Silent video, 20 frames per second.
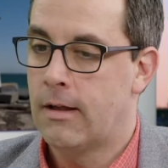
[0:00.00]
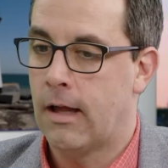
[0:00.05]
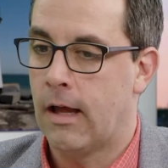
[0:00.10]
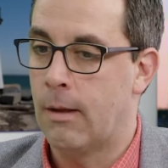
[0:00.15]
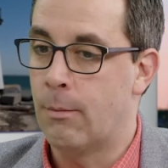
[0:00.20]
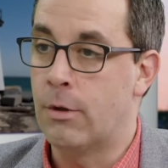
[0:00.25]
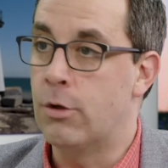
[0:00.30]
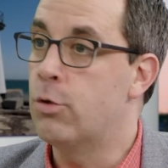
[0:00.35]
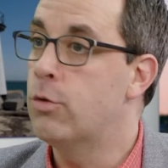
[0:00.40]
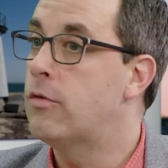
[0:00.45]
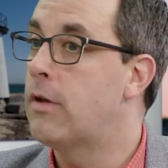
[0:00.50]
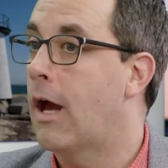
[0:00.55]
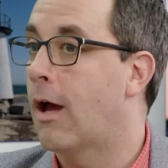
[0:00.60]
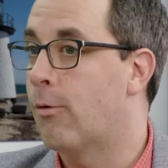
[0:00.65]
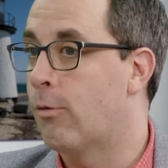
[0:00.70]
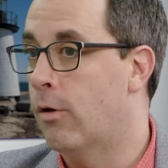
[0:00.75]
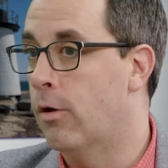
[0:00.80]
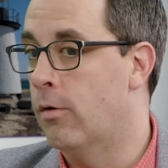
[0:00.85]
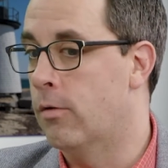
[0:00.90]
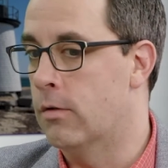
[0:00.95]
Uh, but
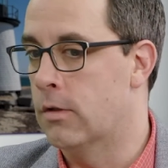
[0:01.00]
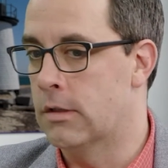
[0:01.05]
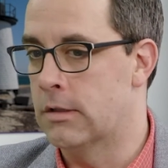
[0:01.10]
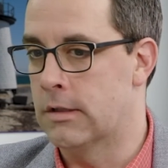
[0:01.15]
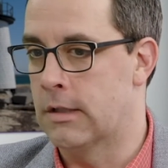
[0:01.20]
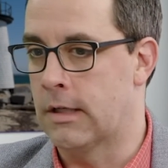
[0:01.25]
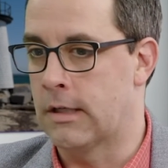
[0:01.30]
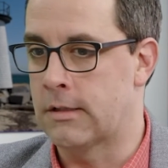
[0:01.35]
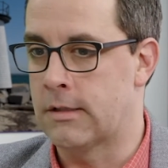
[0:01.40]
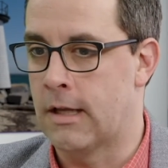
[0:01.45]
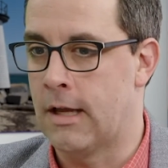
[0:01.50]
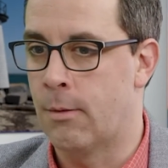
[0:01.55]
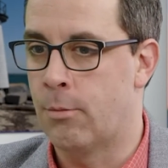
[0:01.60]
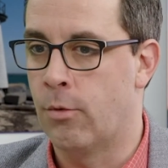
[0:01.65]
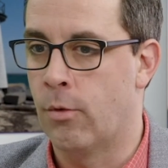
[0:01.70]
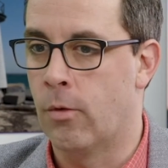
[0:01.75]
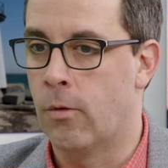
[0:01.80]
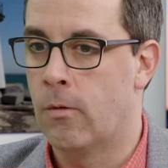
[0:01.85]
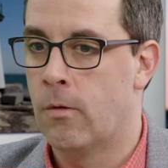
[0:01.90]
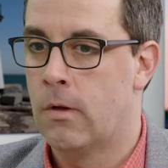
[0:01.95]
Newtown Road is an
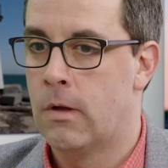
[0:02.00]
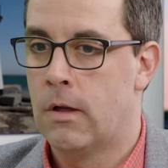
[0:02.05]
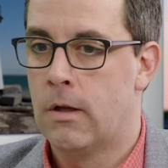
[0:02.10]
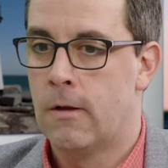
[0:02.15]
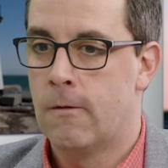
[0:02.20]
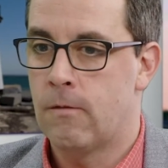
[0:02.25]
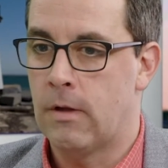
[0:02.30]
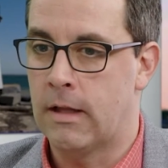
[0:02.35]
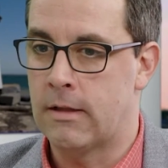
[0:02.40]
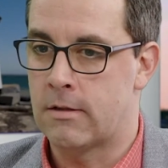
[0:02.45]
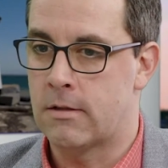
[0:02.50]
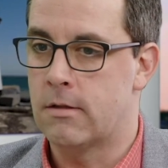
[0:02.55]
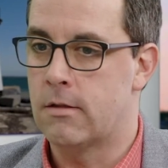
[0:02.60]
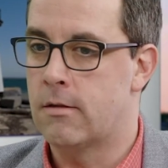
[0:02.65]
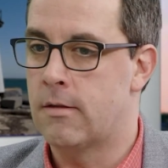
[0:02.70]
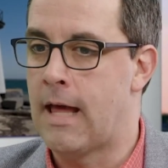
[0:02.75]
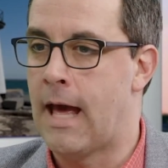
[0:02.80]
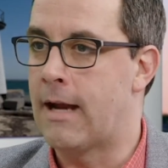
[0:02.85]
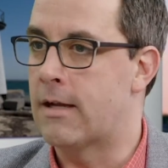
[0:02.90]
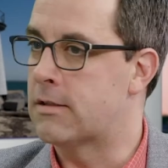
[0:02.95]
example. It,
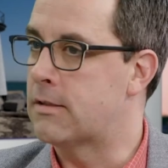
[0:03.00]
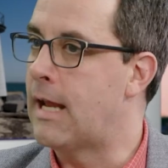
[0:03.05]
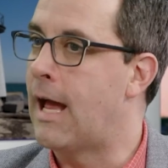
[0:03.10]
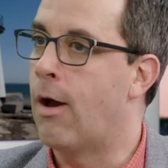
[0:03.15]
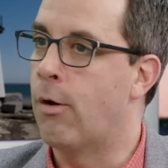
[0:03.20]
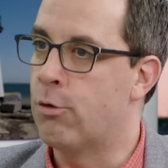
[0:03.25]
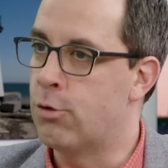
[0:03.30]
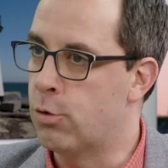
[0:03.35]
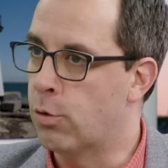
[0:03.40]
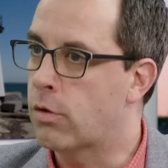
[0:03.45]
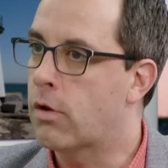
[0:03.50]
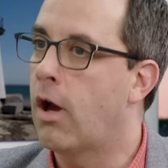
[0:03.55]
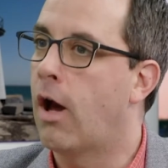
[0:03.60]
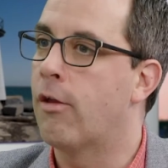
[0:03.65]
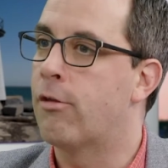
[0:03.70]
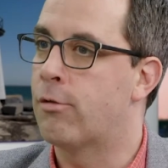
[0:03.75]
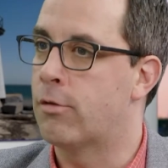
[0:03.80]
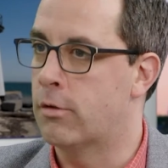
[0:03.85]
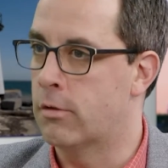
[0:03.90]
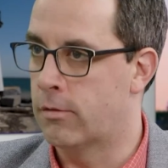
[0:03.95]
that is now a new
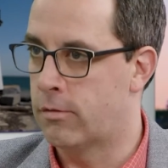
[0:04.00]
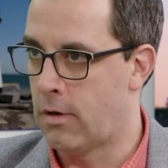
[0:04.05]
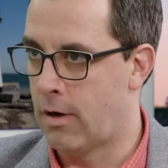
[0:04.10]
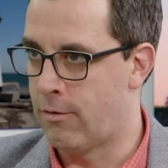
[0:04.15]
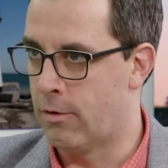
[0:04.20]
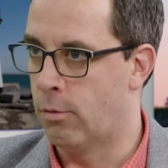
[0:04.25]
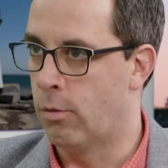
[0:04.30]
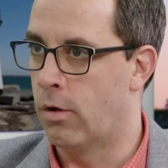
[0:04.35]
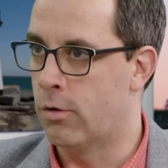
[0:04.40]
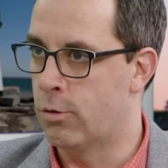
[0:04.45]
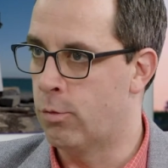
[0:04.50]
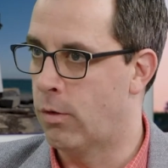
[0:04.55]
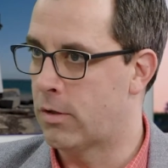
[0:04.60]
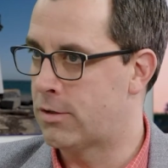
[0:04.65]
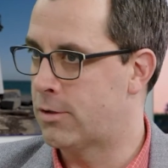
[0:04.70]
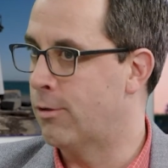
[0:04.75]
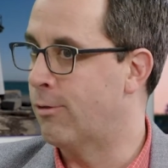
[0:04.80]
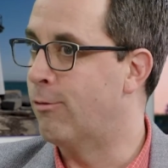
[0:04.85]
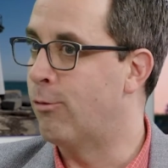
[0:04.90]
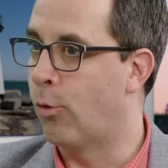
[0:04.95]
cut through for everyone who
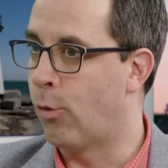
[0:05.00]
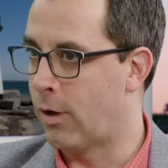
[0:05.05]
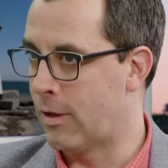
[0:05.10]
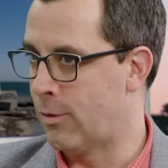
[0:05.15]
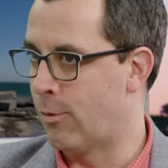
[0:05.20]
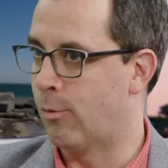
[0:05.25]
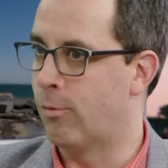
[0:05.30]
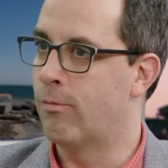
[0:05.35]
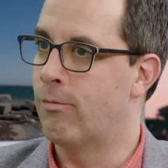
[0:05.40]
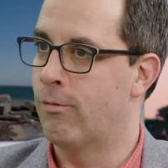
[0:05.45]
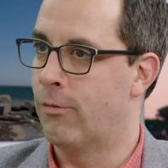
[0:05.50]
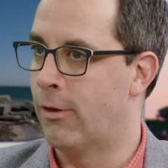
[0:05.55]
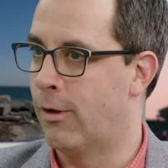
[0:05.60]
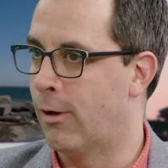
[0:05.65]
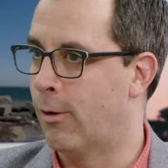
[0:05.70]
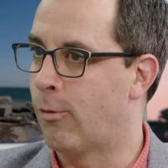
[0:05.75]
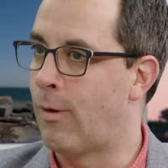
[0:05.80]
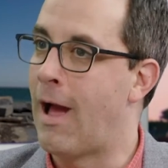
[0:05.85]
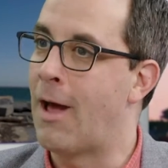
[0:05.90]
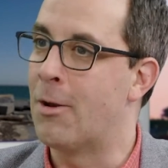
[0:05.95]
wants to avoid the,
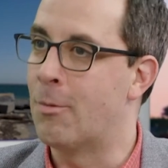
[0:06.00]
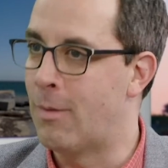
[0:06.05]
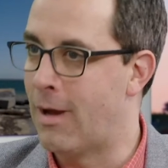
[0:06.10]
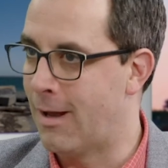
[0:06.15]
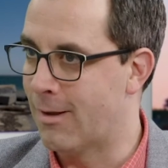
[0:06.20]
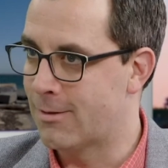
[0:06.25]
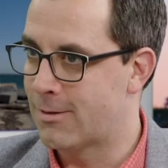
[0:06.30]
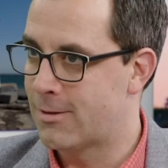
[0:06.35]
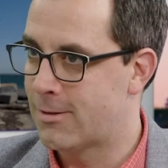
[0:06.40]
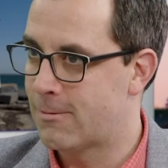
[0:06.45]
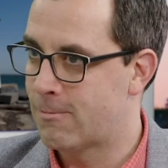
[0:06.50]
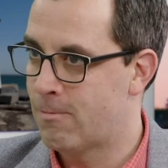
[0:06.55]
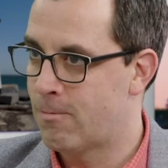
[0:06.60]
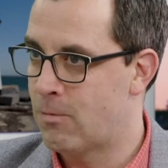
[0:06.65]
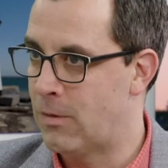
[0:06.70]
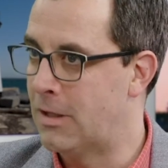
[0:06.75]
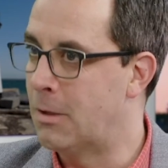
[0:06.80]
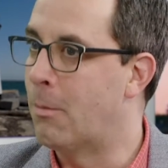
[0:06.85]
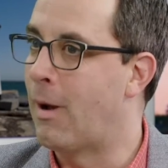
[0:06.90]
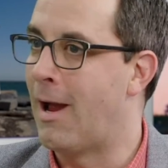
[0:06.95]
the roundabouts
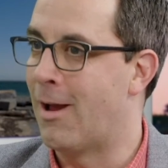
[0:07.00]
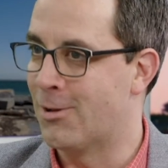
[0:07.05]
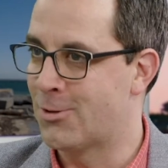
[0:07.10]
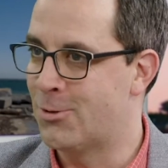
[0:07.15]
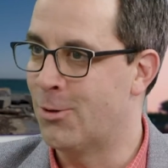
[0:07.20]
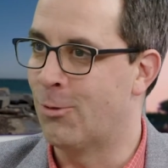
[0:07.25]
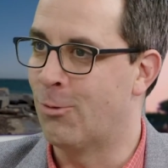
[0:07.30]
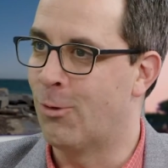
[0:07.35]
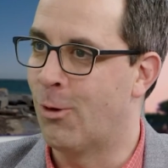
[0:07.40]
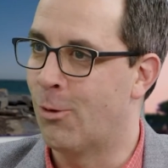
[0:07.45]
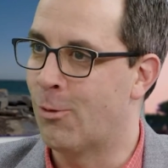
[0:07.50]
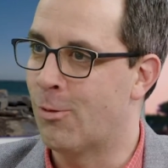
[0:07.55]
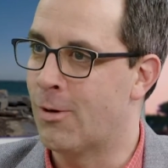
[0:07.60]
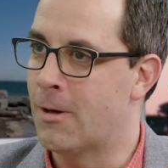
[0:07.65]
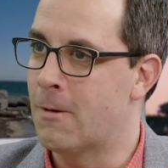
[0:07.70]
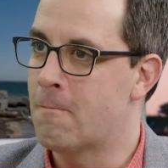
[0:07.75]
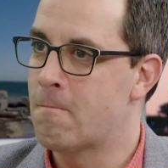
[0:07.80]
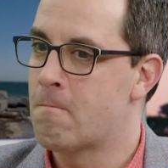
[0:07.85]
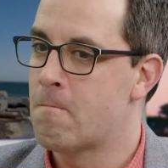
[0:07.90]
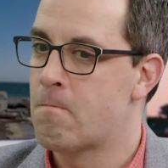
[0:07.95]
in the Milestone
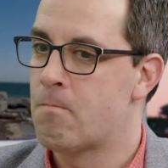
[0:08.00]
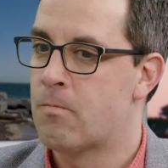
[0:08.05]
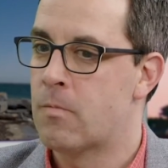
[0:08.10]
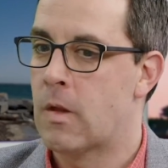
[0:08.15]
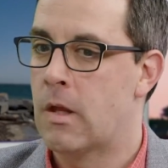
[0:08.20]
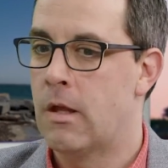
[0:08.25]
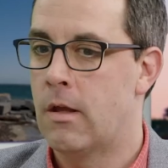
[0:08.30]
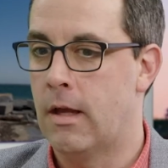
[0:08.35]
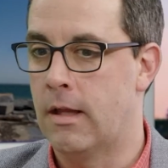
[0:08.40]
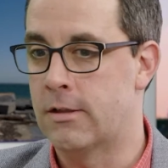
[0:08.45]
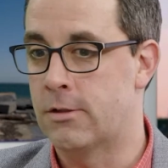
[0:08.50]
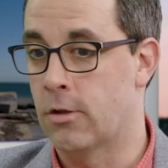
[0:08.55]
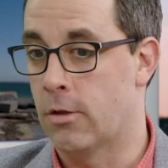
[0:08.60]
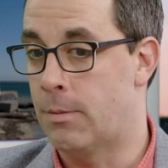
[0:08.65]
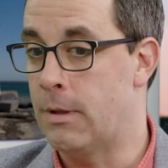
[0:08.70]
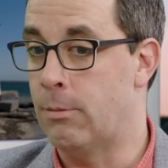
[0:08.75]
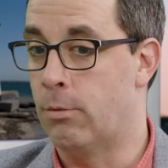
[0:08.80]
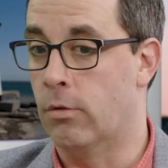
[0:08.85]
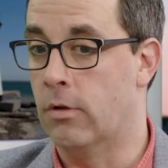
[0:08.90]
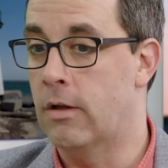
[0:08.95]
Rotary. And so the
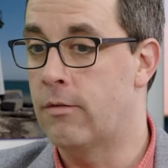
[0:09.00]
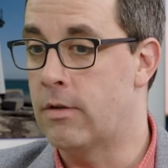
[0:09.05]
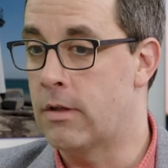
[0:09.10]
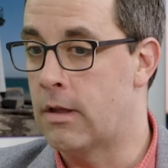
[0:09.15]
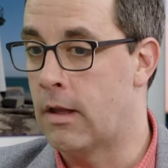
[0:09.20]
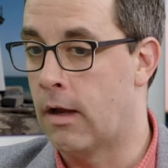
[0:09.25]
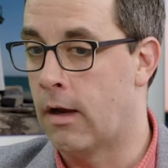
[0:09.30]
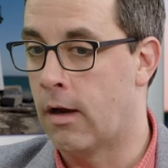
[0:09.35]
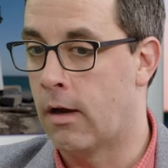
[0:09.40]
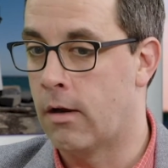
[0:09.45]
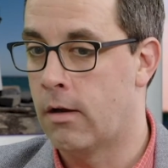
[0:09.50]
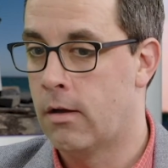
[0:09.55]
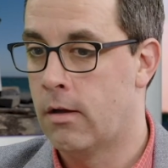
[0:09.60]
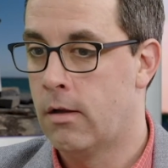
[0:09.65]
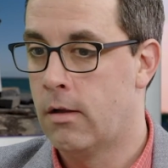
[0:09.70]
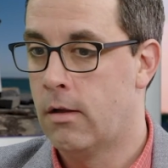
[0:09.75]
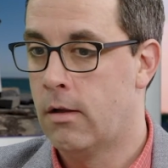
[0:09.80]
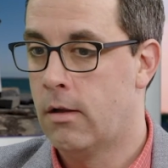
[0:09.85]
people living there